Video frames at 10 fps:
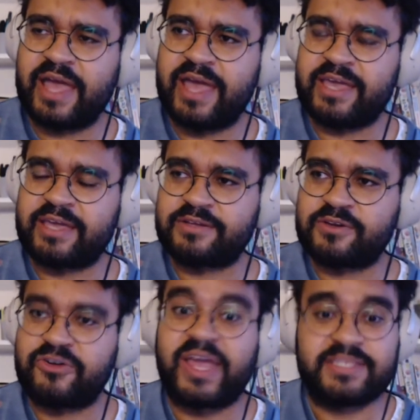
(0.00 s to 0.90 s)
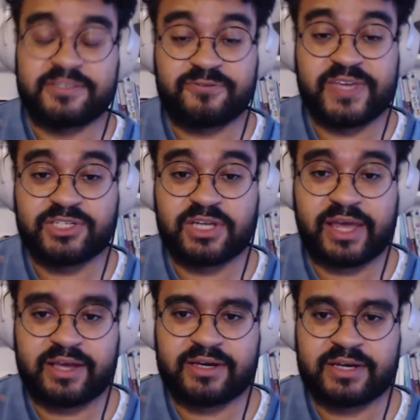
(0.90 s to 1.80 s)
a creative feature
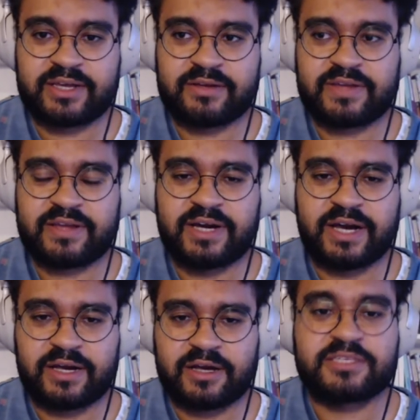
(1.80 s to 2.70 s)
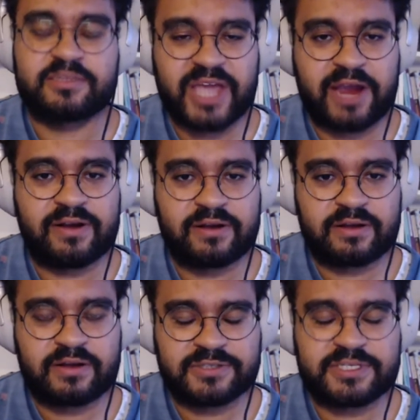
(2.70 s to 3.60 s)
like a, a custom
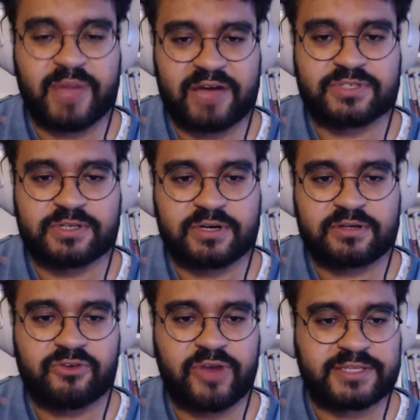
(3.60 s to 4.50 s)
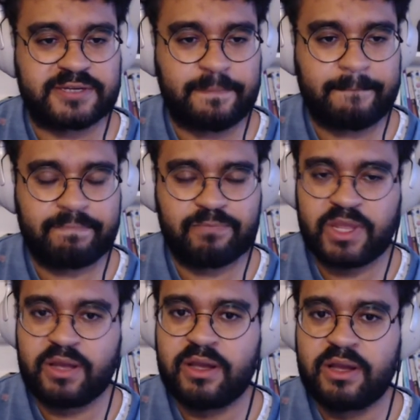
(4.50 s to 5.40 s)
custom avatar creator.
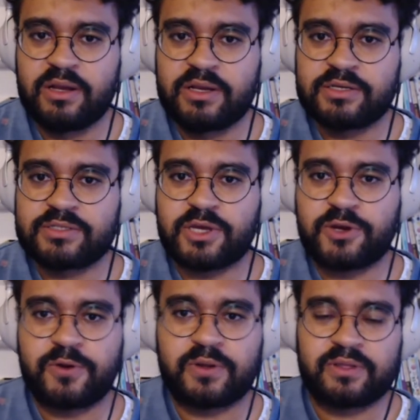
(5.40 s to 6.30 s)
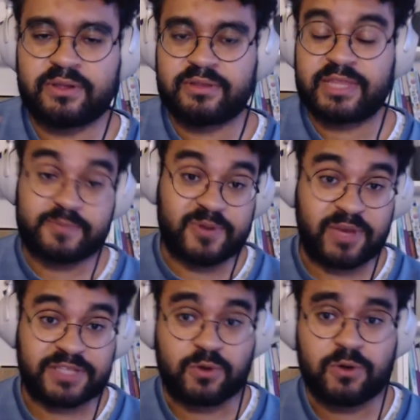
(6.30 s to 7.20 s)
So that's been
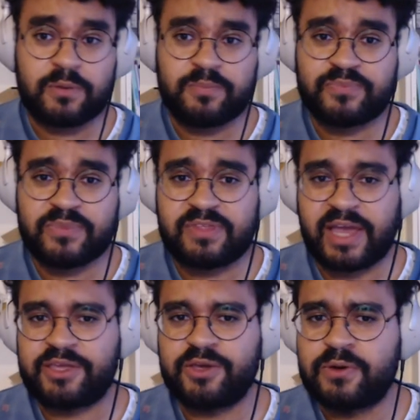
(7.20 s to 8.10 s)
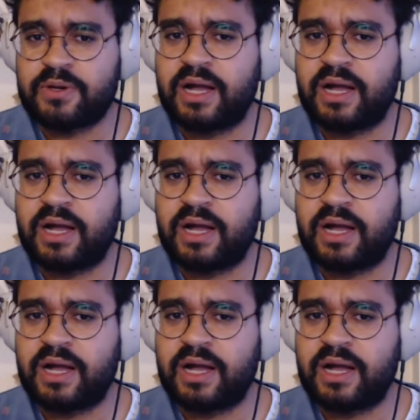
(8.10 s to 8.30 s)
my talk thank you.